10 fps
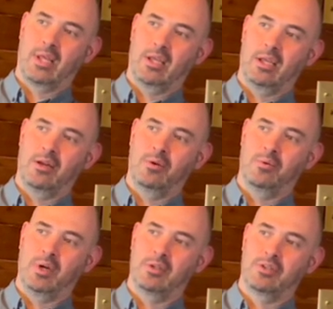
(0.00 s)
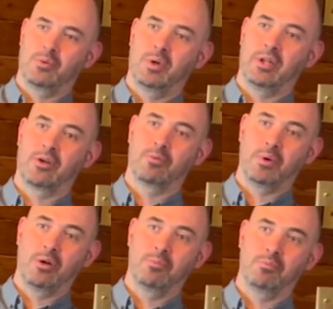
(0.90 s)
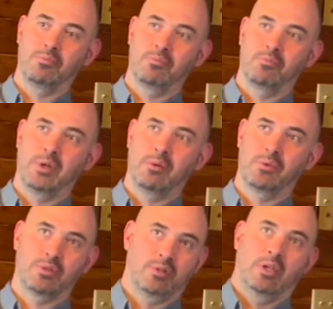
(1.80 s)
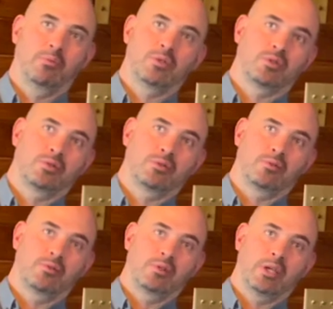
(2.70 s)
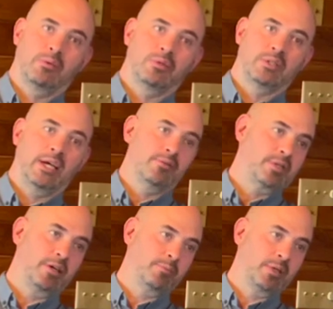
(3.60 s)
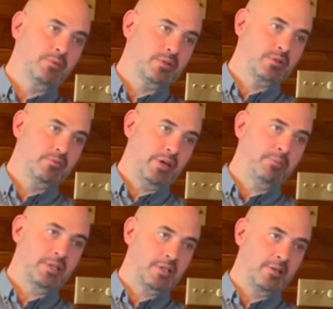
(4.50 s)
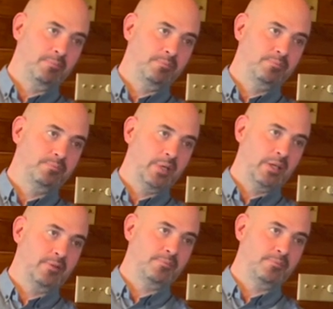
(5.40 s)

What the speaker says: you know, and so when they come home, it was downtime and it was family time. And